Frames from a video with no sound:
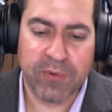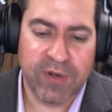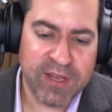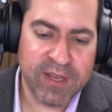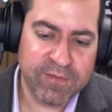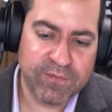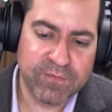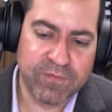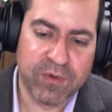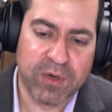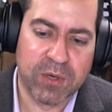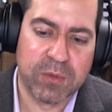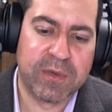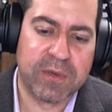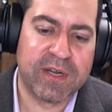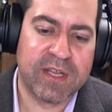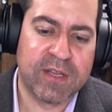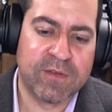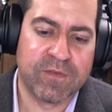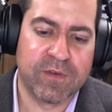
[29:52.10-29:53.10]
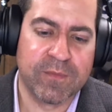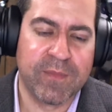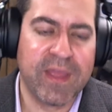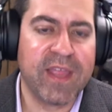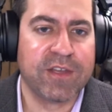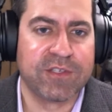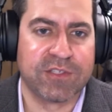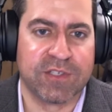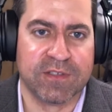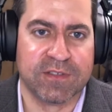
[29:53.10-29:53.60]
bring forward
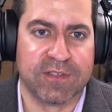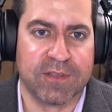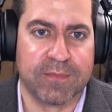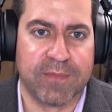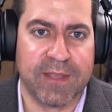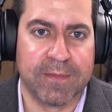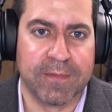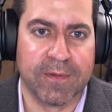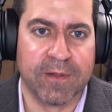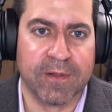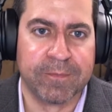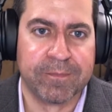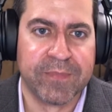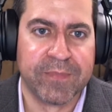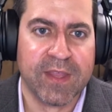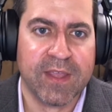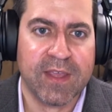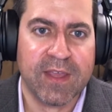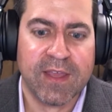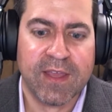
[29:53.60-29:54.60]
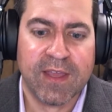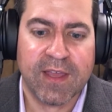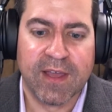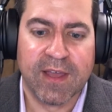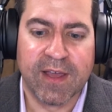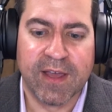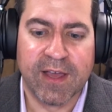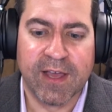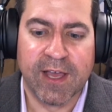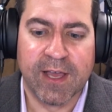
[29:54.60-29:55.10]
information to people
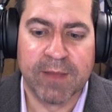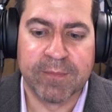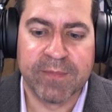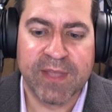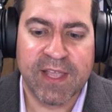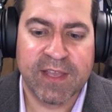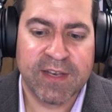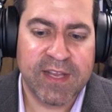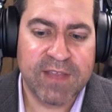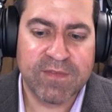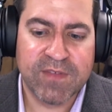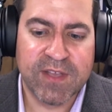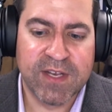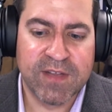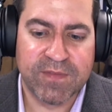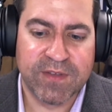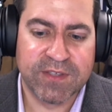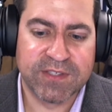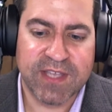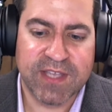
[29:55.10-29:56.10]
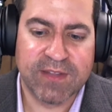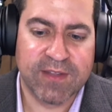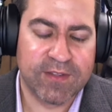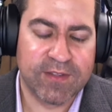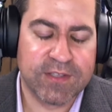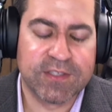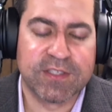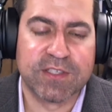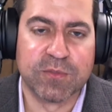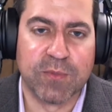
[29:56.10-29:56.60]
um, and even if you say
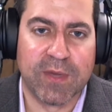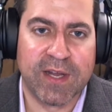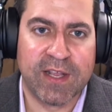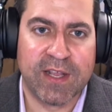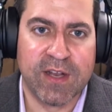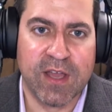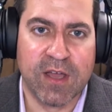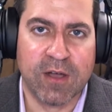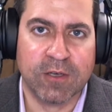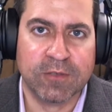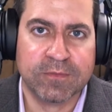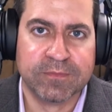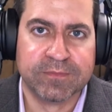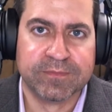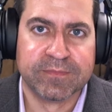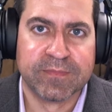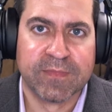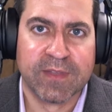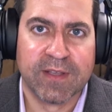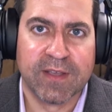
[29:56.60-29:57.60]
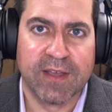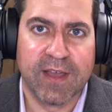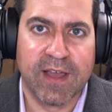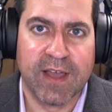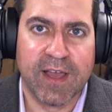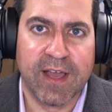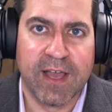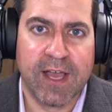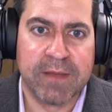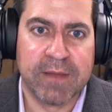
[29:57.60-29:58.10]
like this is what i know
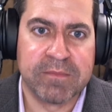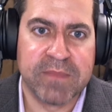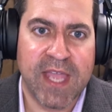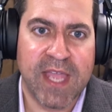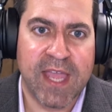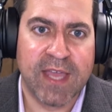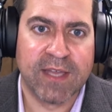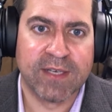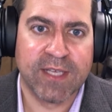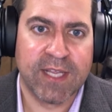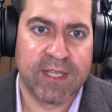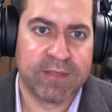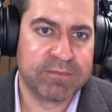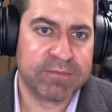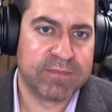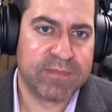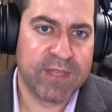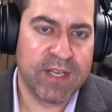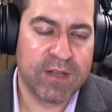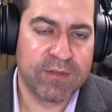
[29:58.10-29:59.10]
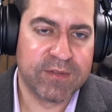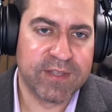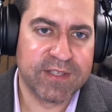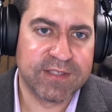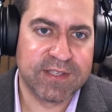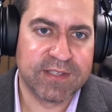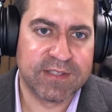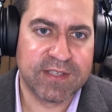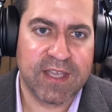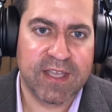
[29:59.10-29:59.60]
um, and and you know
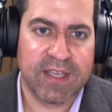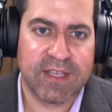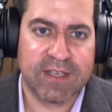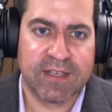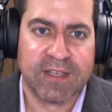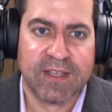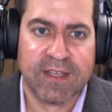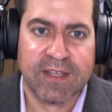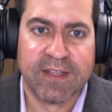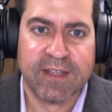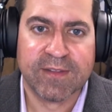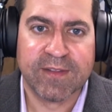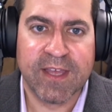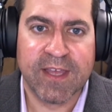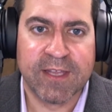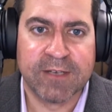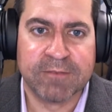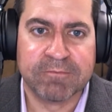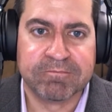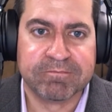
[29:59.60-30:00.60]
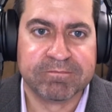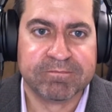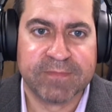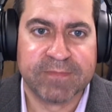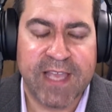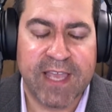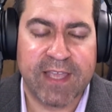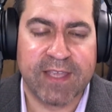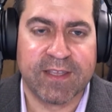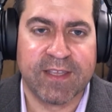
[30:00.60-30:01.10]
this is it then
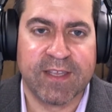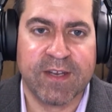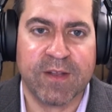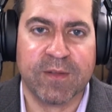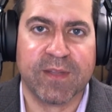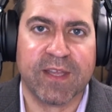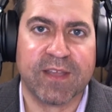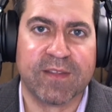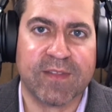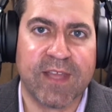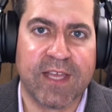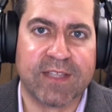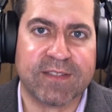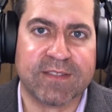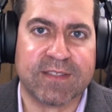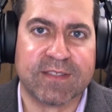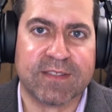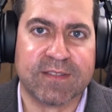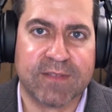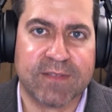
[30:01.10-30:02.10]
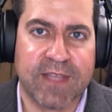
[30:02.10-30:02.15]
hey you know like that's